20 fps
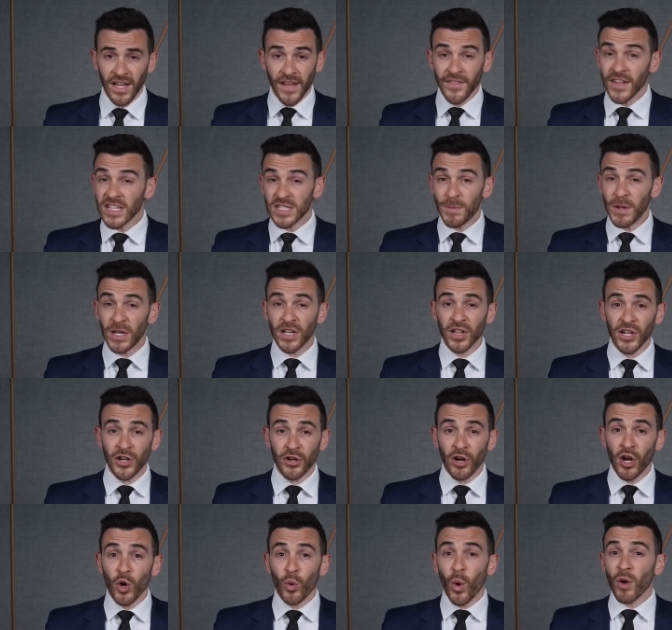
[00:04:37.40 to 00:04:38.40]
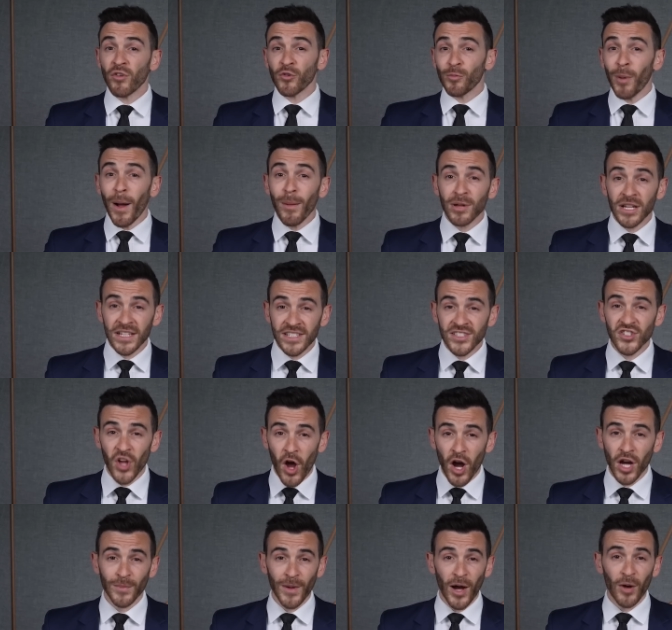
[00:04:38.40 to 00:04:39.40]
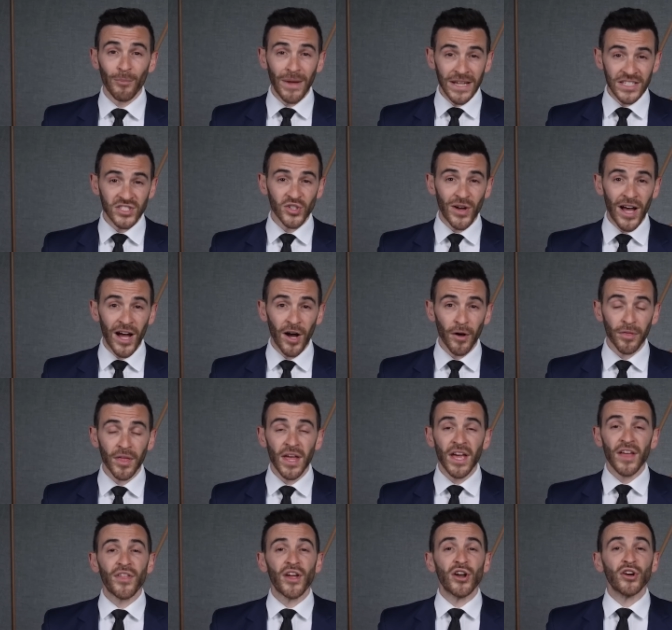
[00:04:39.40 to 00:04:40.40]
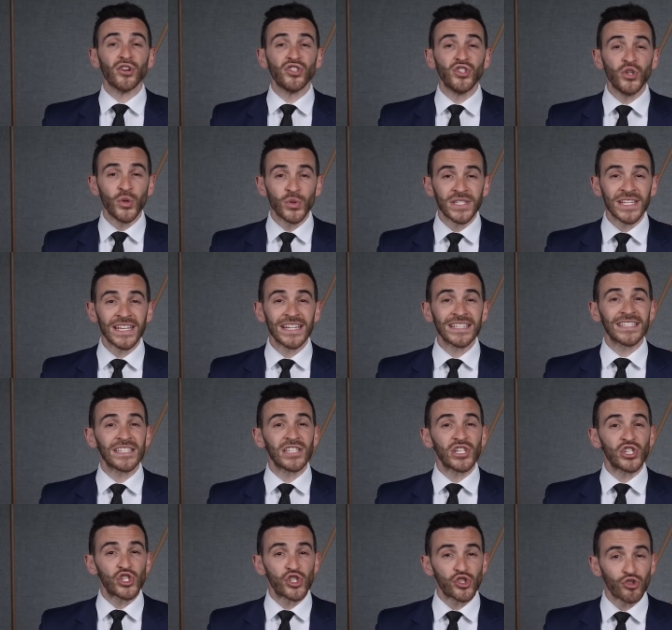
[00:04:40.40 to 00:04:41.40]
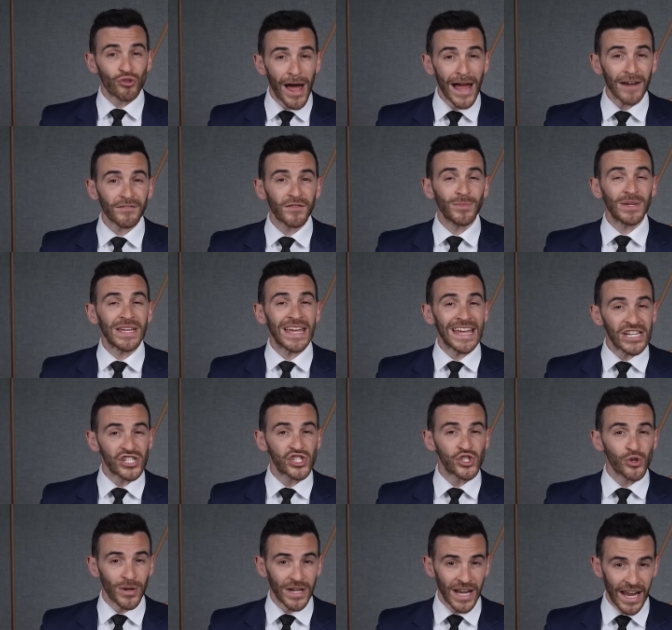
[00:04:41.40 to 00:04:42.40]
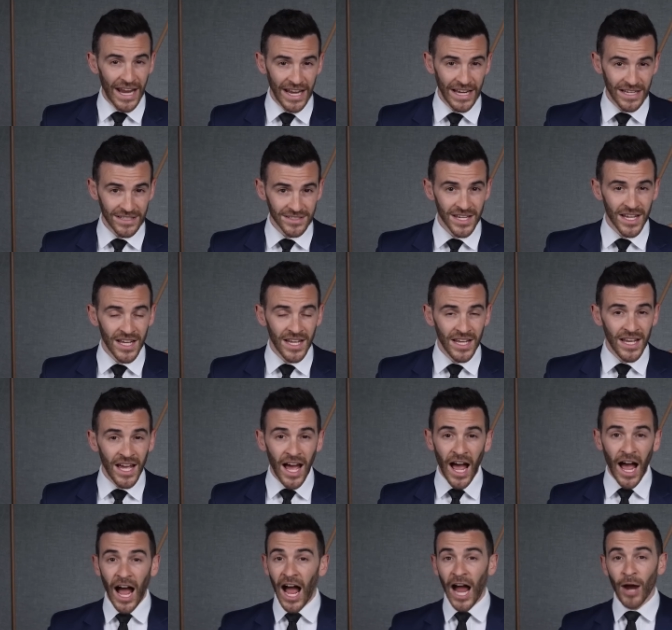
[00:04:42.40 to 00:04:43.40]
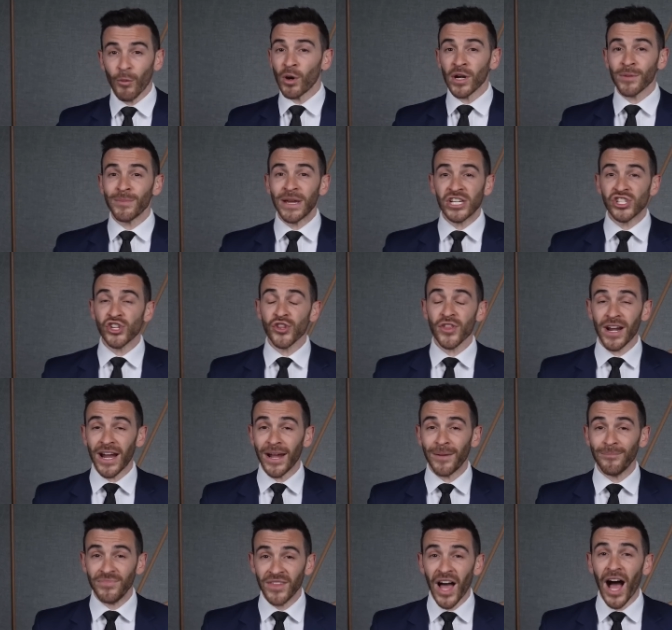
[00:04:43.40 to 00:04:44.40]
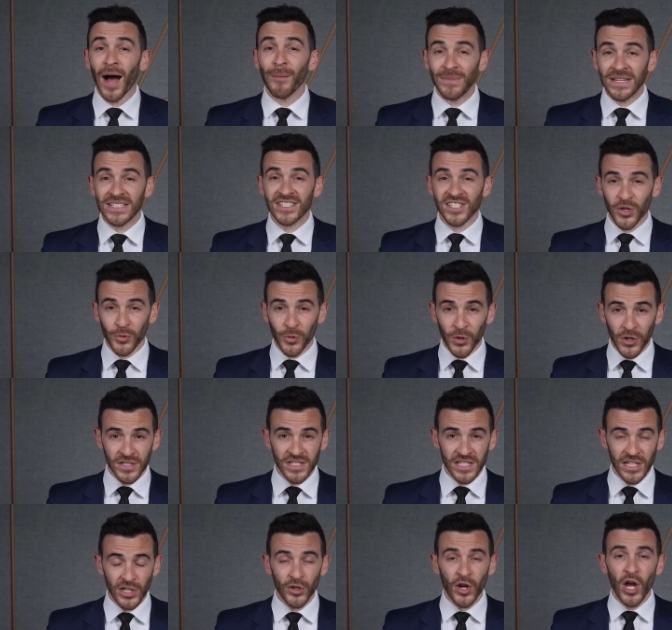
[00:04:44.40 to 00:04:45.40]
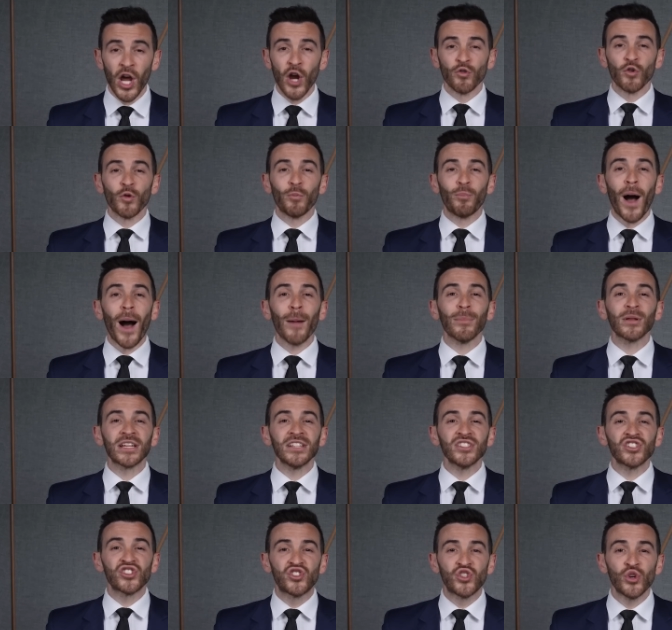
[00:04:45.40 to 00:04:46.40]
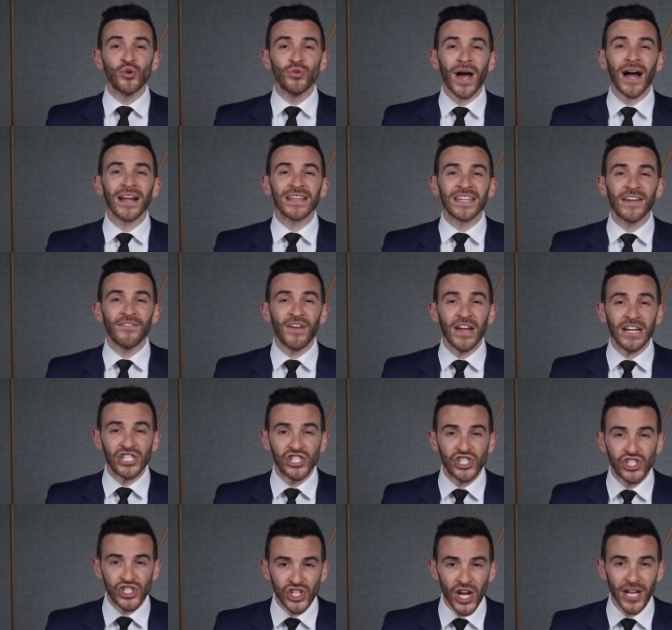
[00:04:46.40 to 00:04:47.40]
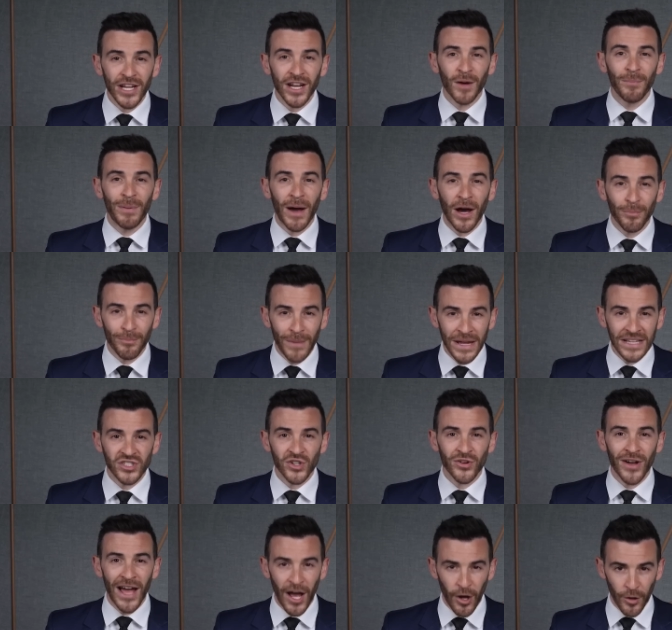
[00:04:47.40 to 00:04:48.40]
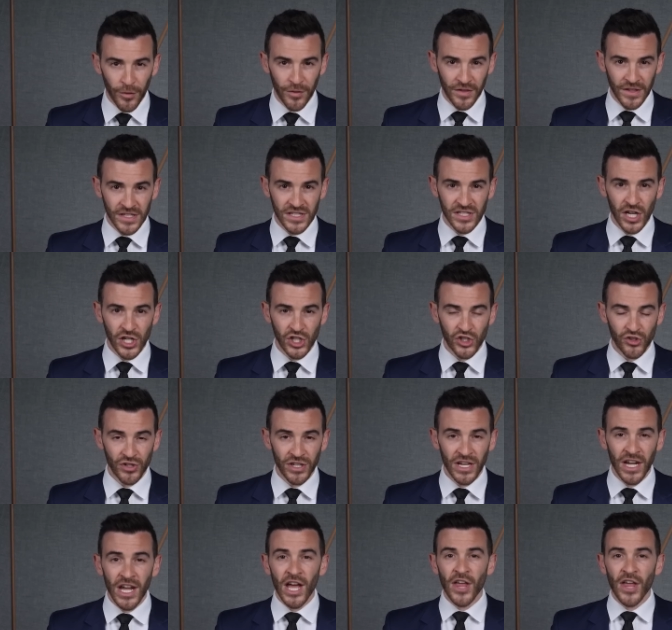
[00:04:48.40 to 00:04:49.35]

And let's be clear when Republicans talk about mental health, they are using it to distract from the issue at hand. I want to make sure that I am not mincing words here. Republicans do not give a shit about mental health in this country.